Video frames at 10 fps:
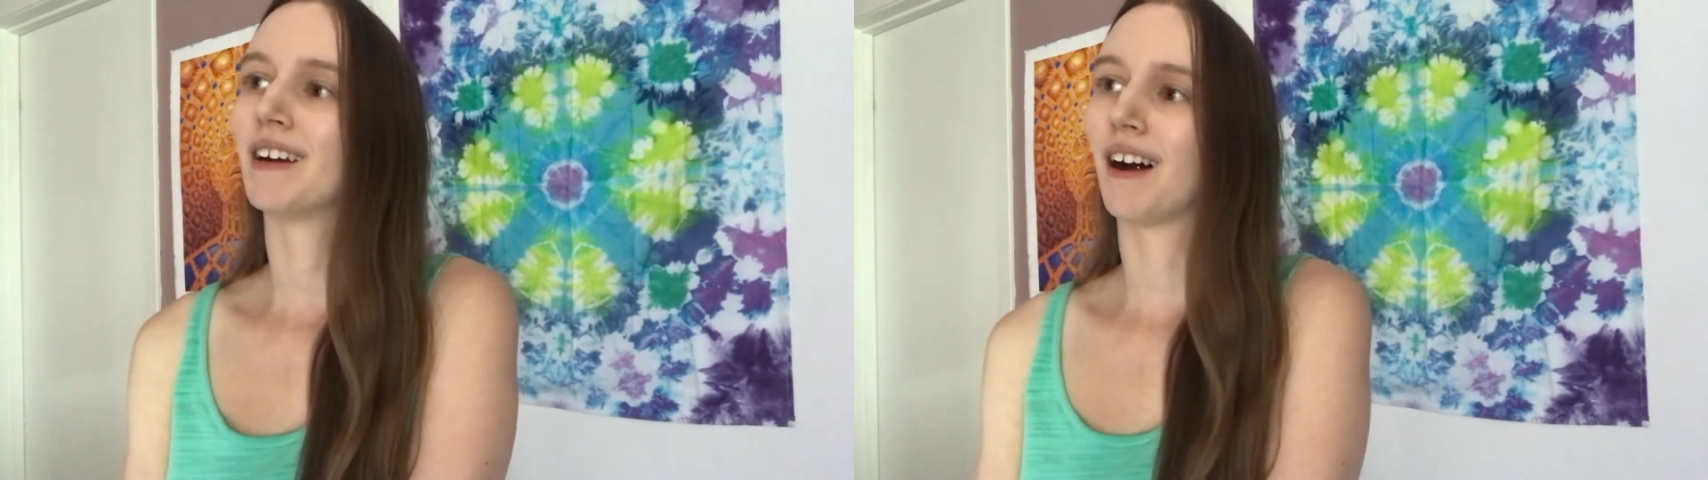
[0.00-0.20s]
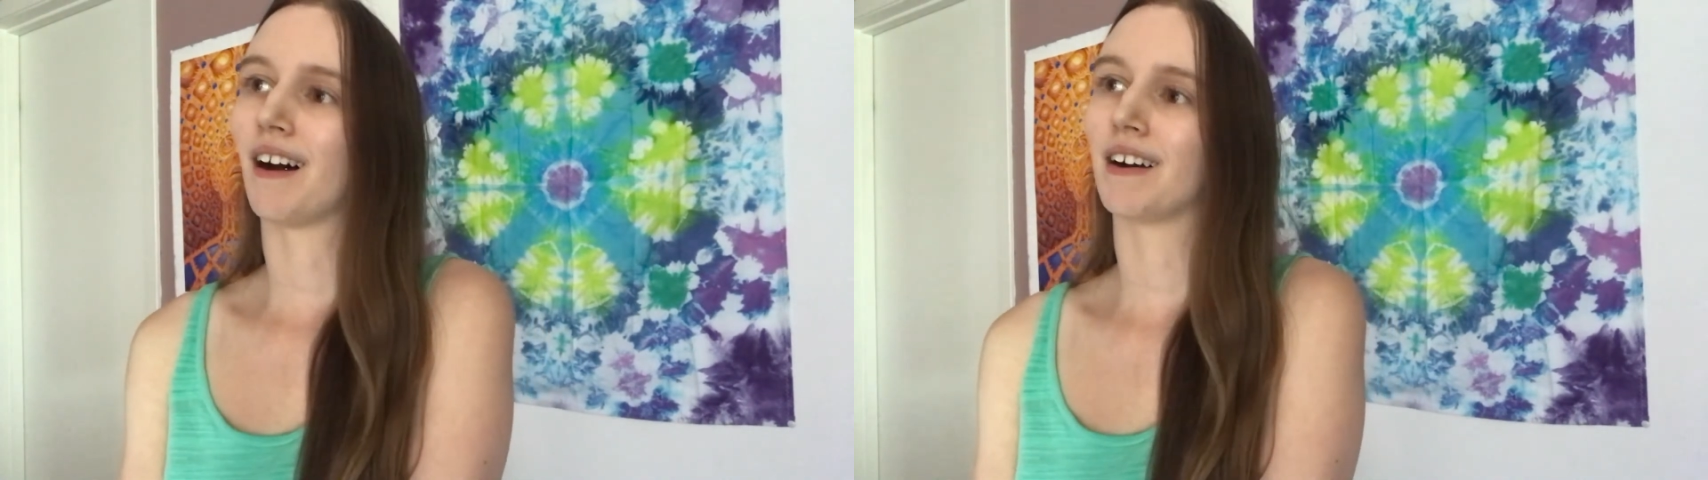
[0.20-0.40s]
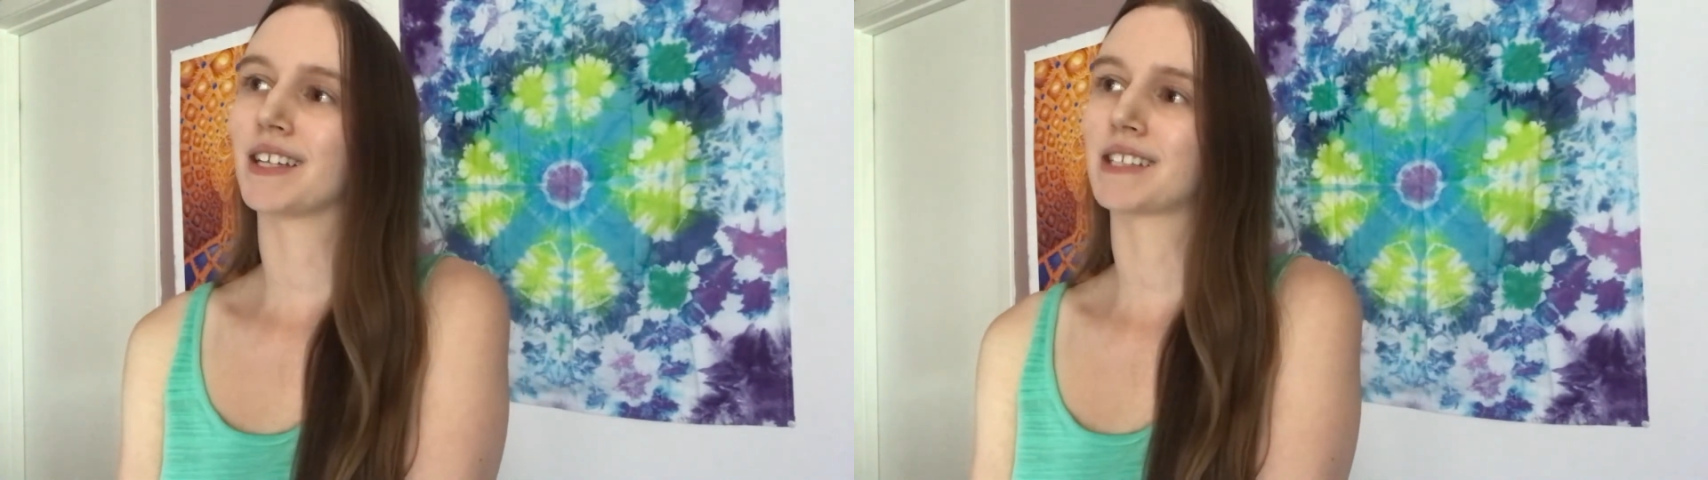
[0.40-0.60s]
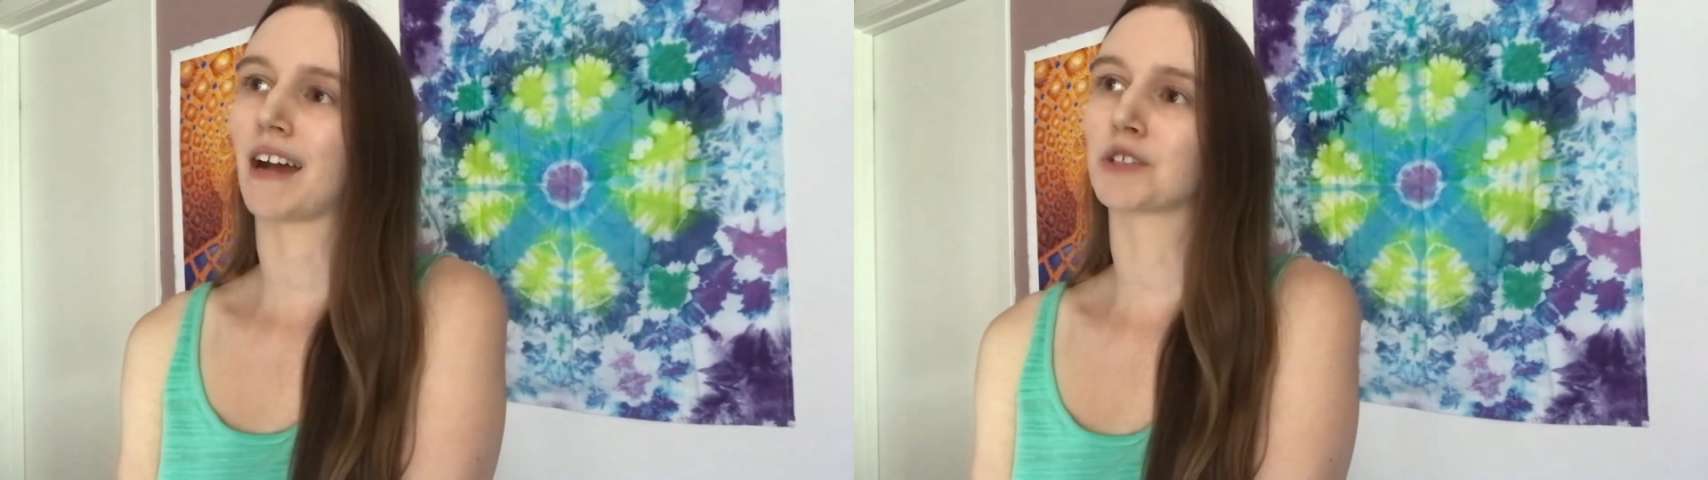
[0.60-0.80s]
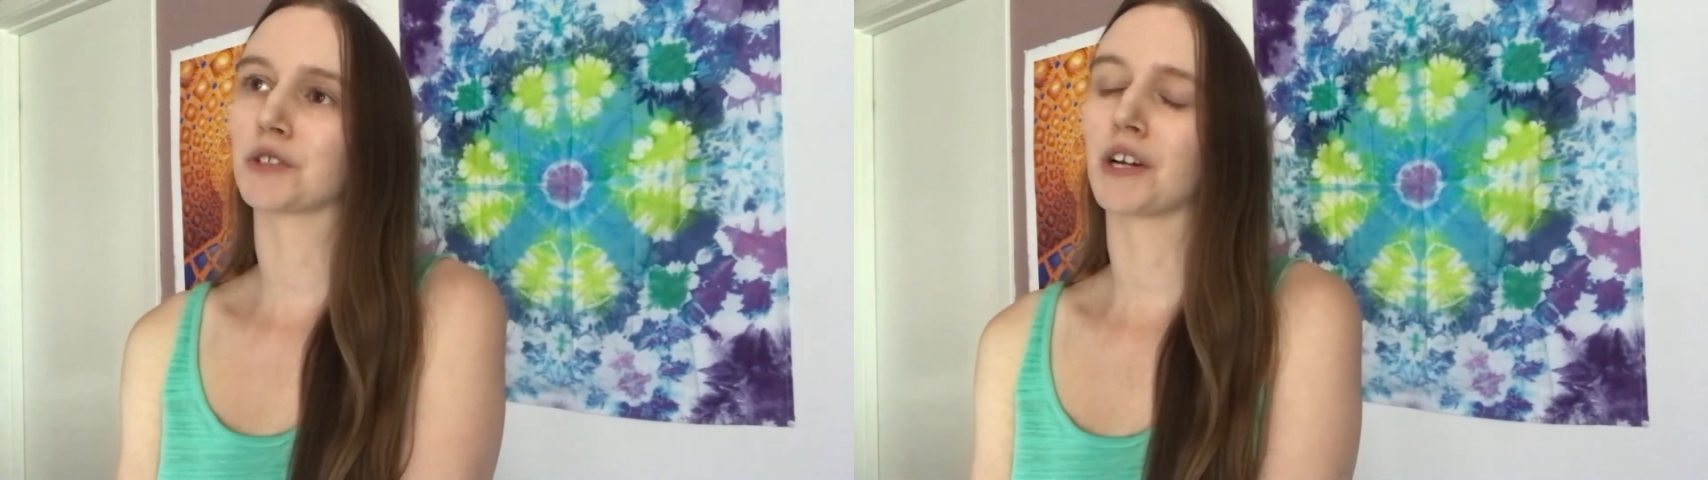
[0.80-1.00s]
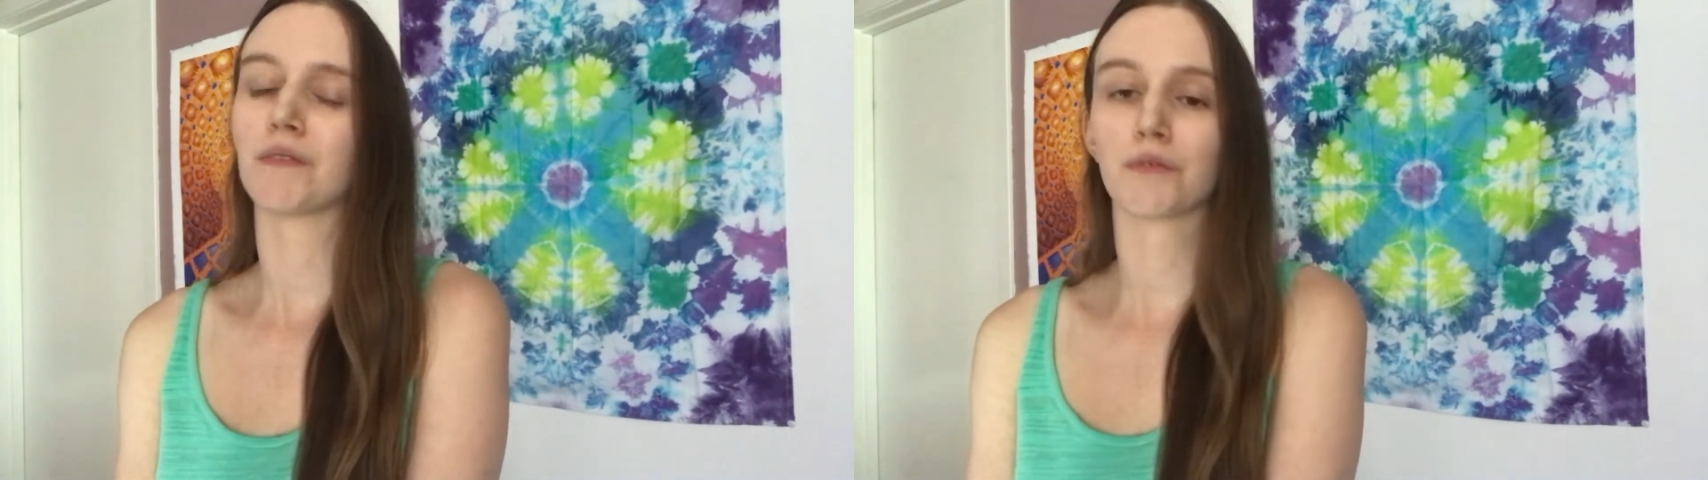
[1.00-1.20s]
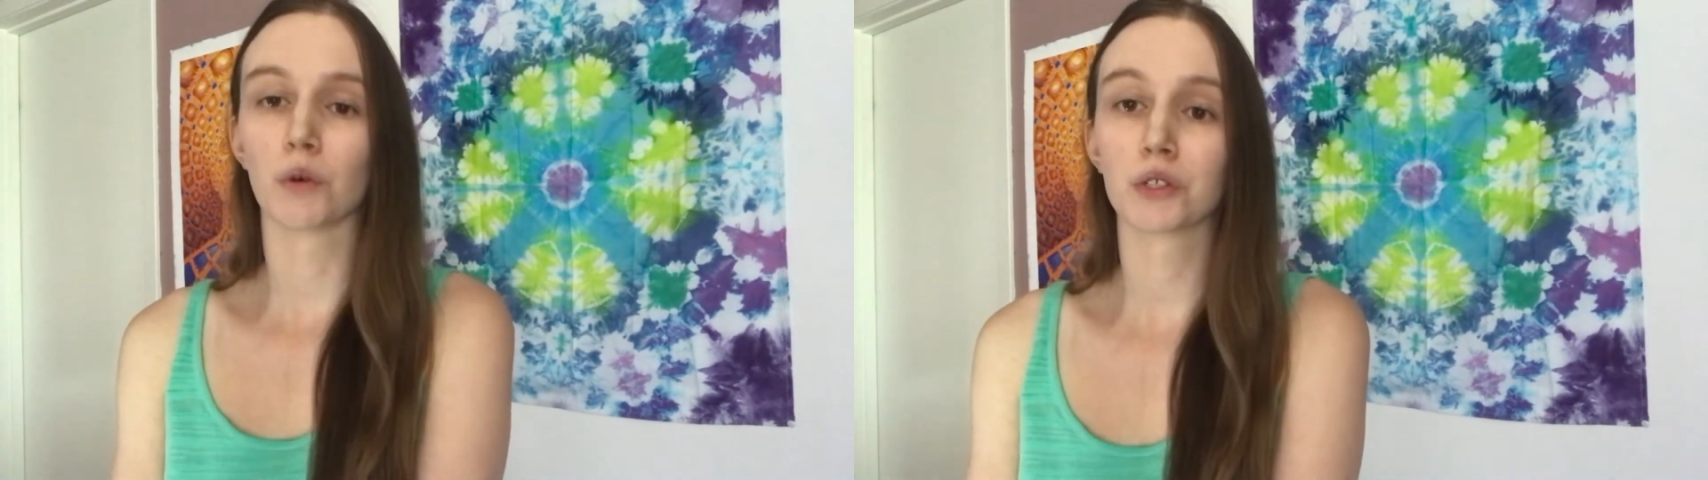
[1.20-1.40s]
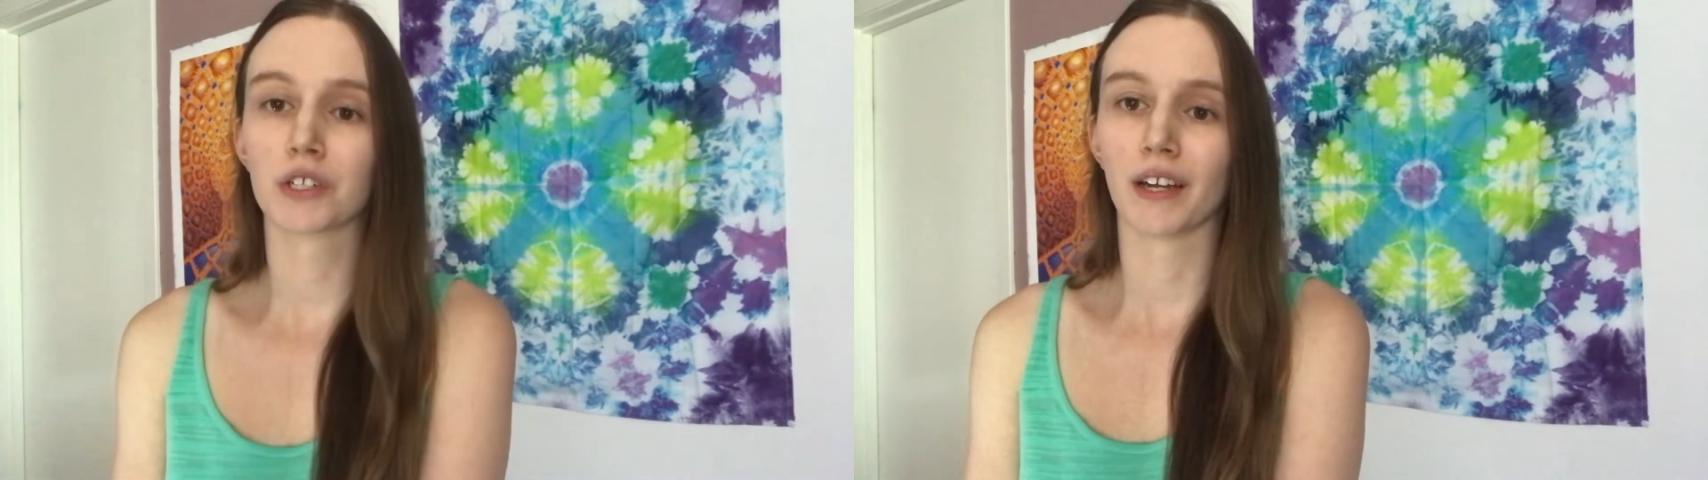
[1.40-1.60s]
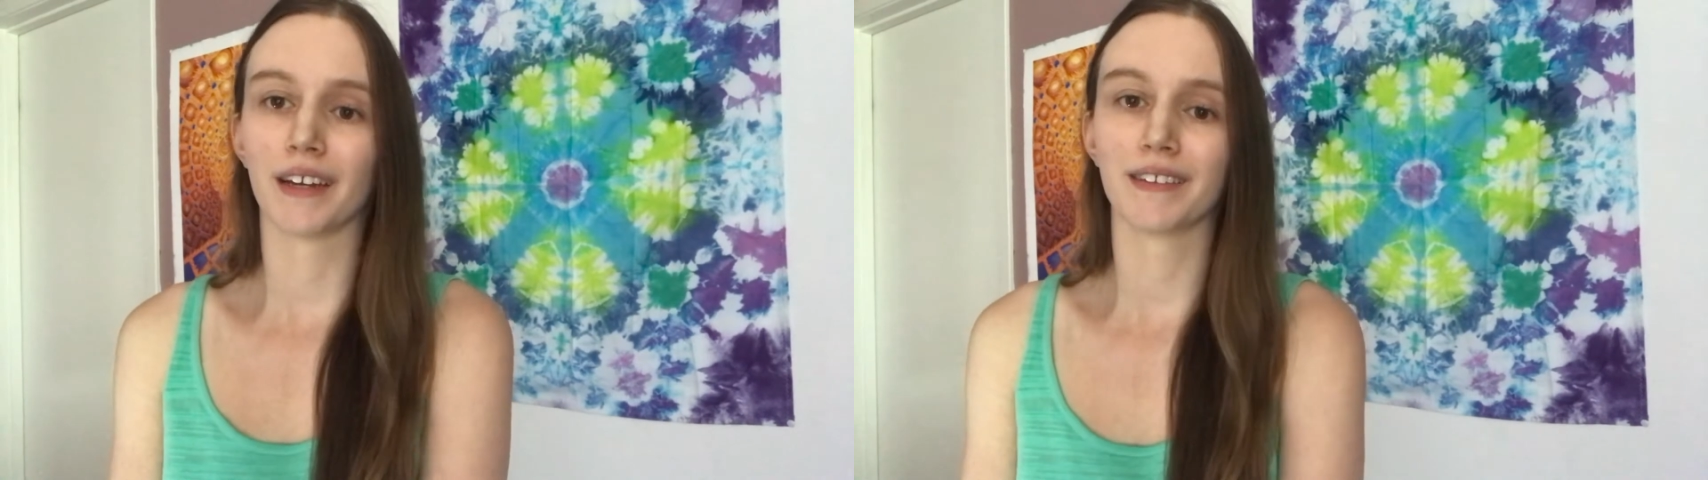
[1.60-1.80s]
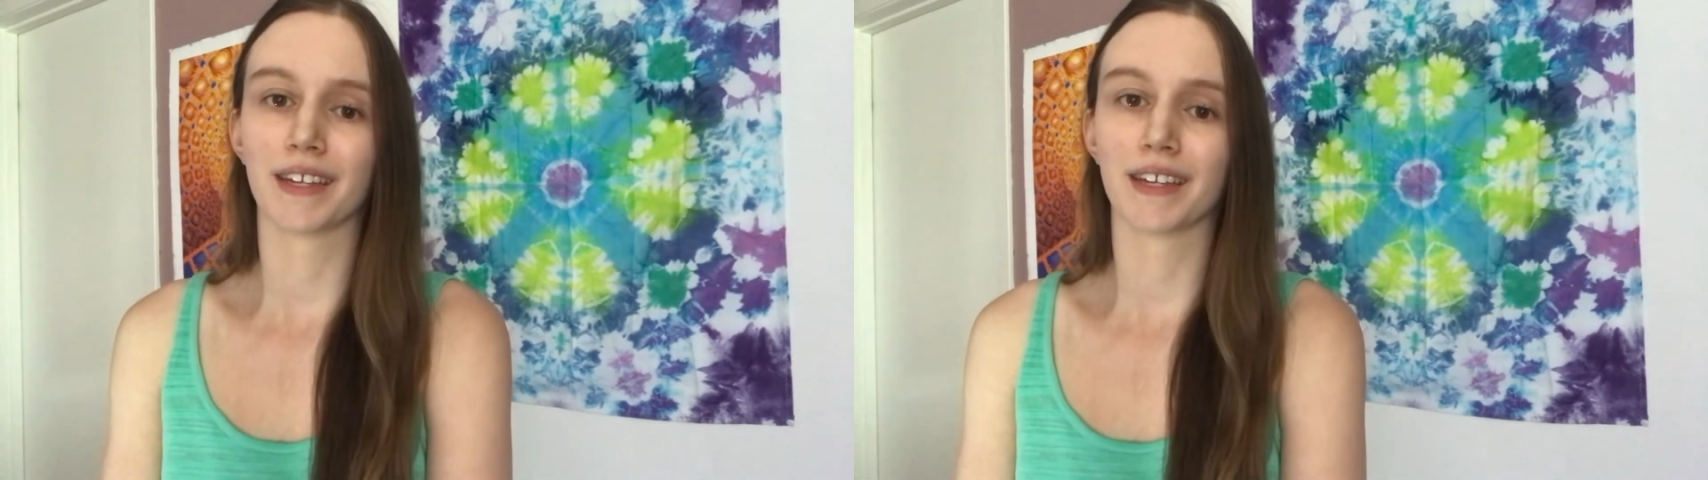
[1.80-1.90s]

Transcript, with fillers: Uh, it's actually unfortunate